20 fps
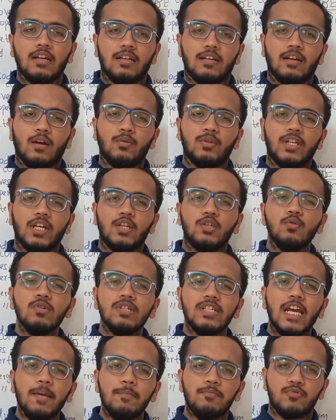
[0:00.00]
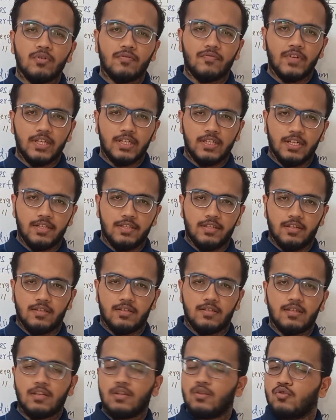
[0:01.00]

Now there are two types of detergents,